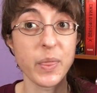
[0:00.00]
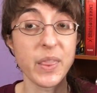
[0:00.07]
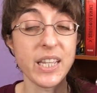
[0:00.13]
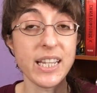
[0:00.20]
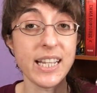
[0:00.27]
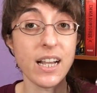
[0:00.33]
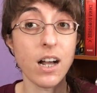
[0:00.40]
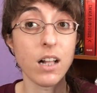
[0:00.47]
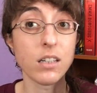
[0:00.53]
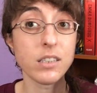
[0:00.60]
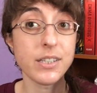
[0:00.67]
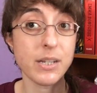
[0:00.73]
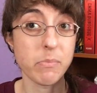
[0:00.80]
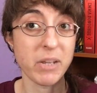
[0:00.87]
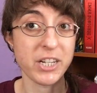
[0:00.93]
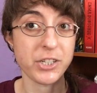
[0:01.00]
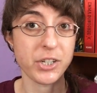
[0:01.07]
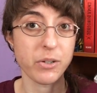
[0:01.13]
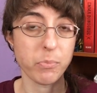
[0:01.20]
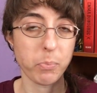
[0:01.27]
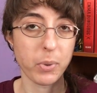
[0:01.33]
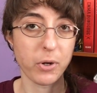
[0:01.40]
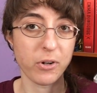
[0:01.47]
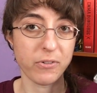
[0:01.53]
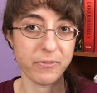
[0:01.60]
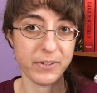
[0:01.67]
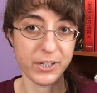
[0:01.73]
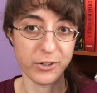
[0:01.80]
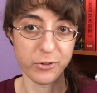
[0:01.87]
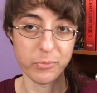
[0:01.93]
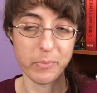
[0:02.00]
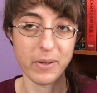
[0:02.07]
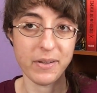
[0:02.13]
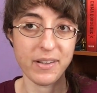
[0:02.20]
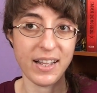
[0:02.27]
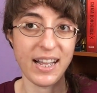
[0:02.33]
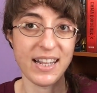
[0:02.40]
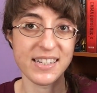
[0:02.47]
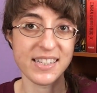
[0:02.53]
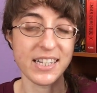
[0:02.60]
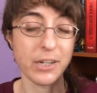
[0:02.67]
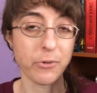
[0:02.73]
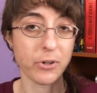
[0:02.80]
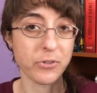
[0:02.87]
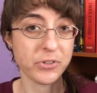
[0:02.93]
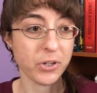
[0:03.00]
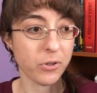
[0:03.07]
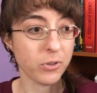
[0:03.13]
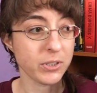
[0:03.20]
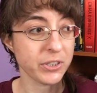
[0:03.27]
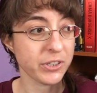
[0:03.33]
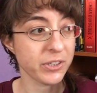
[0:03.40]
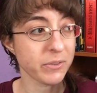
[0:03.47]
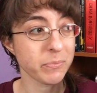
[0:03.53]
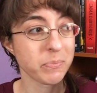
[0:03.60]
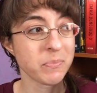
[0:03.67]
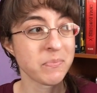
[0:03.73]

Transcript: the ultimate perfume as he grows older,